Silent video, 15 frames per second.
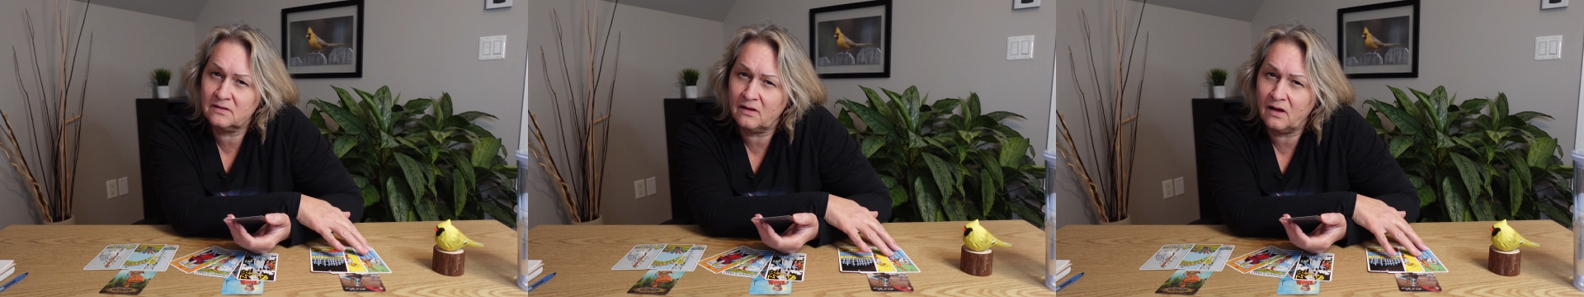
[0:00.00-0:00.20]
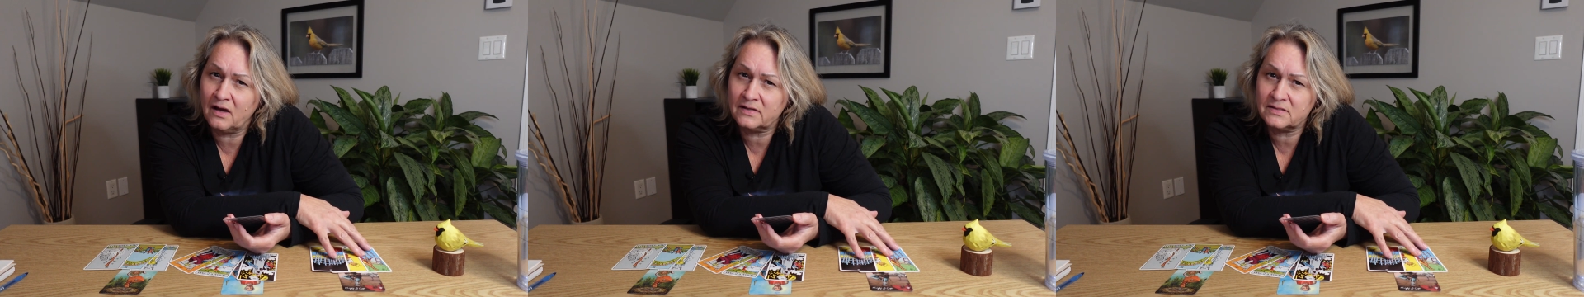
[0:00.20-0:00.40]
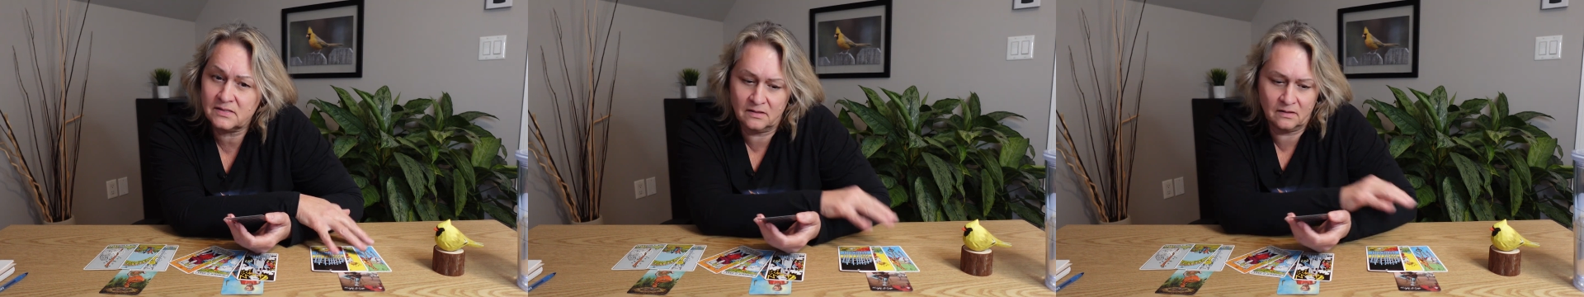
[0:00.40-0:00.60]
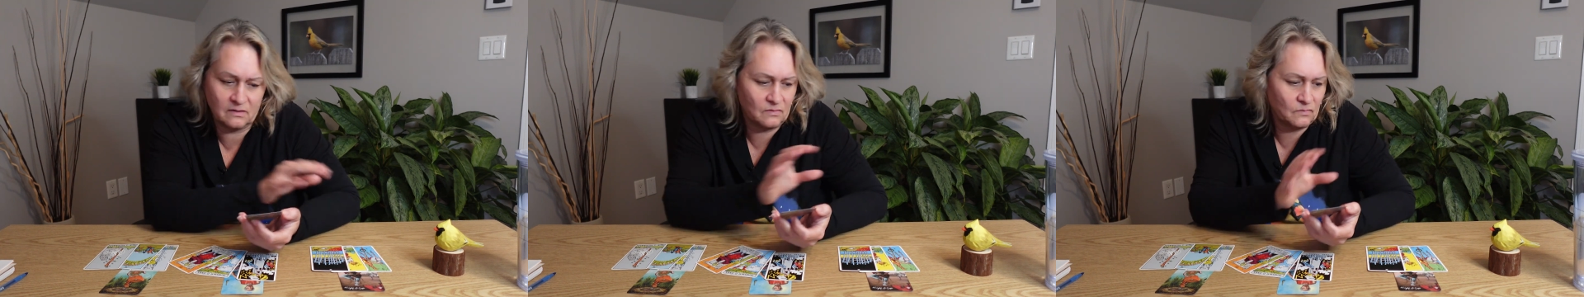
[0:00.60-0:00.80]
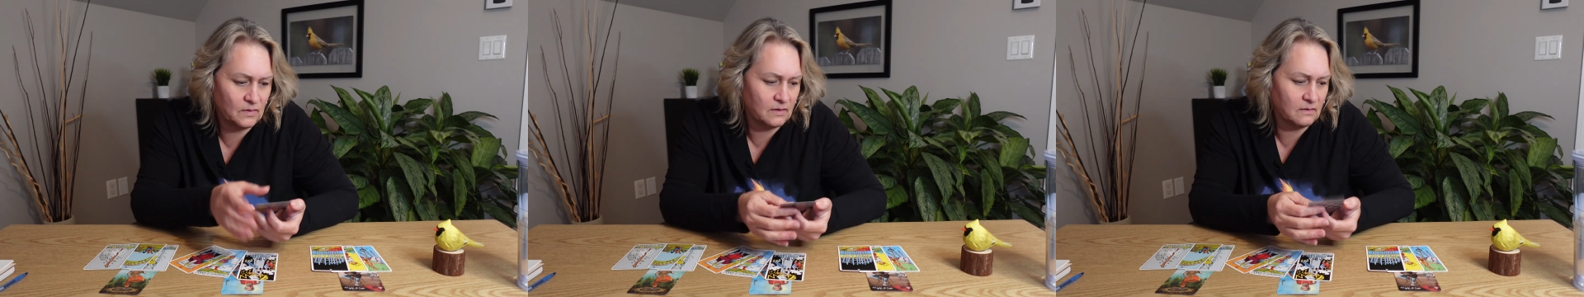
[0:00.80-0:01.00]
loss
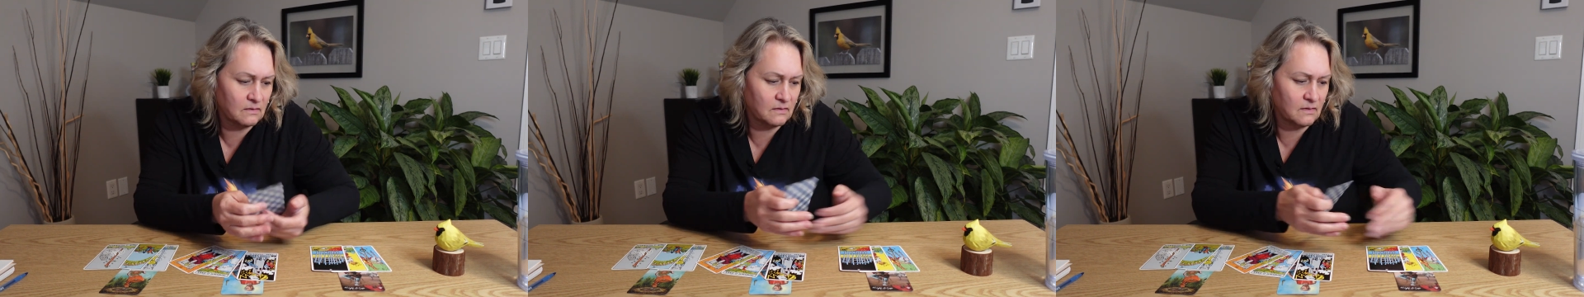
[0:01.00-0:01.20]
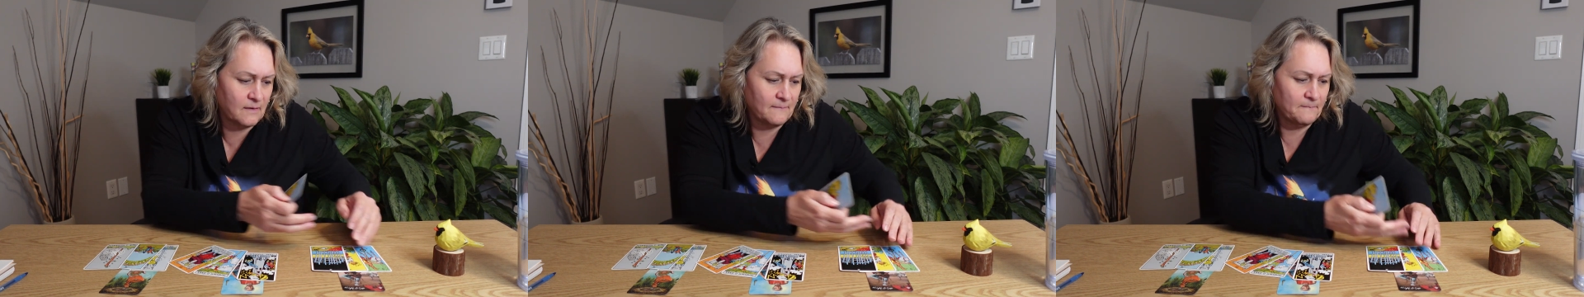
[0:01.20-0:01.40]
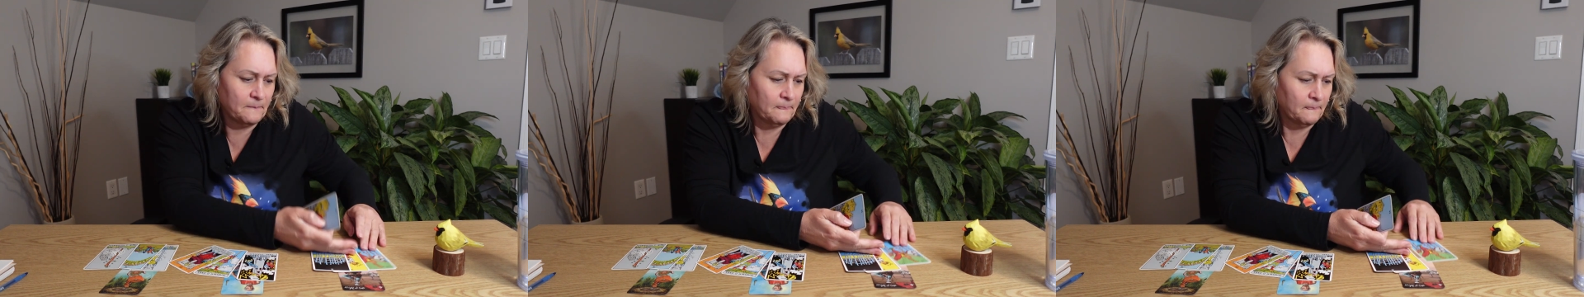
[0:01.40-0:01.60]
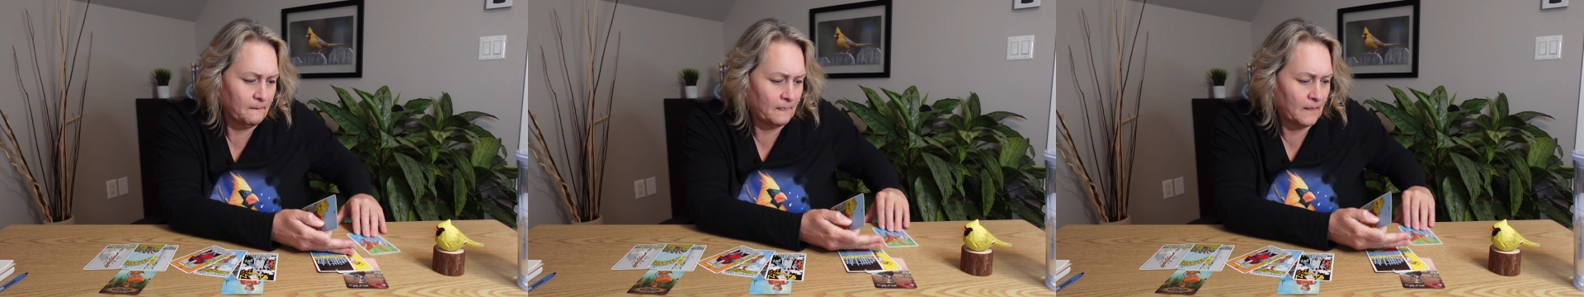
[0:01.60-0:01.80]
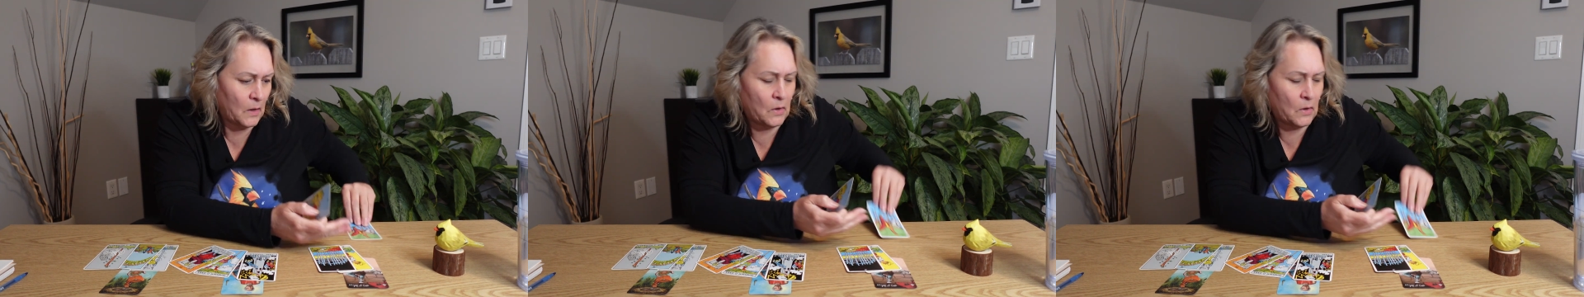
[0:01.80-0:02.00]
here with
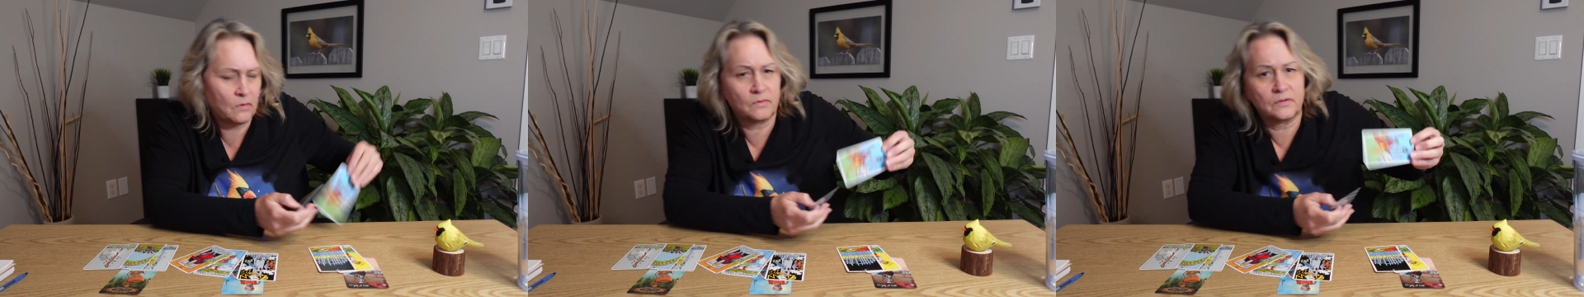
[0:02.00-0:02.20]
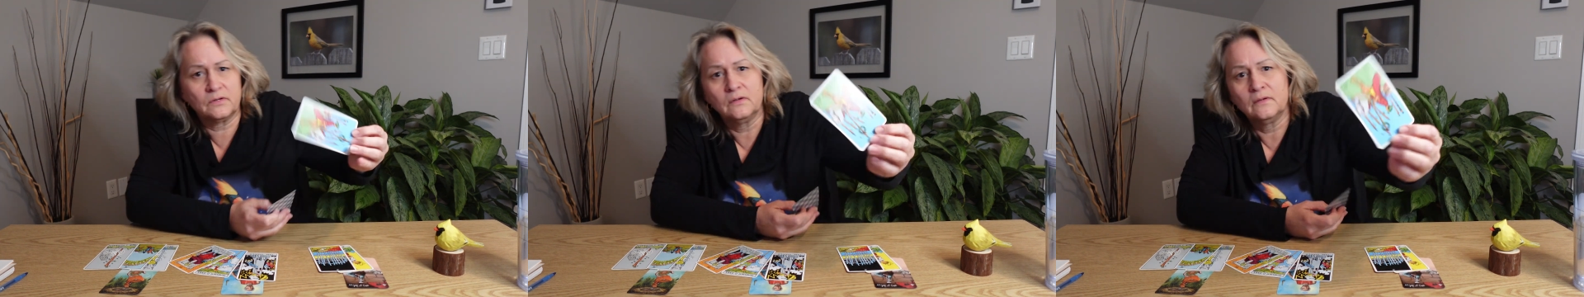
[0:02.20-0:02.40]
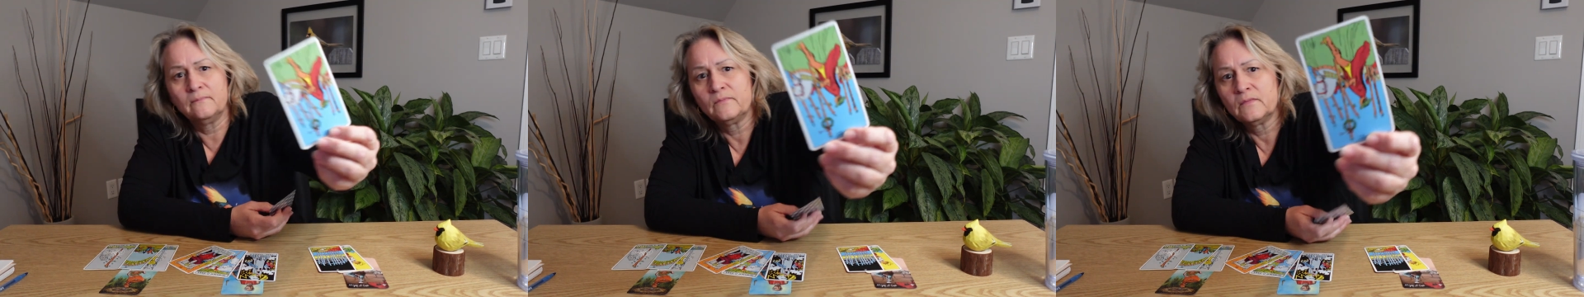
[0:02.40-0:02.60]
our